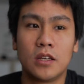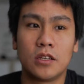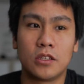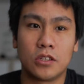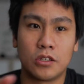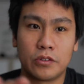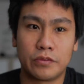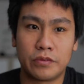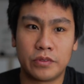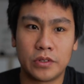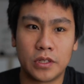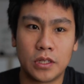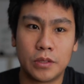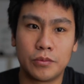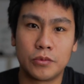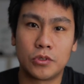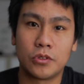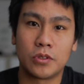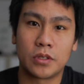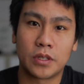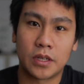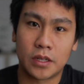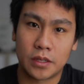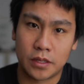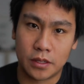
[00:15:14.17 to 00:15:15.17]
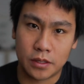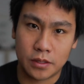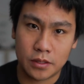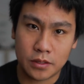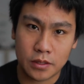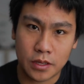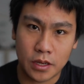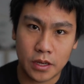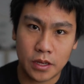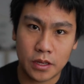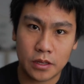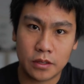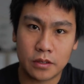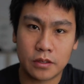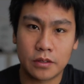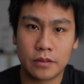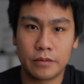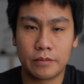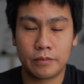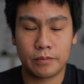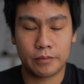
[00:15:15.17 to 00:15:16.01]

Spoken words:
your film to get it scanned.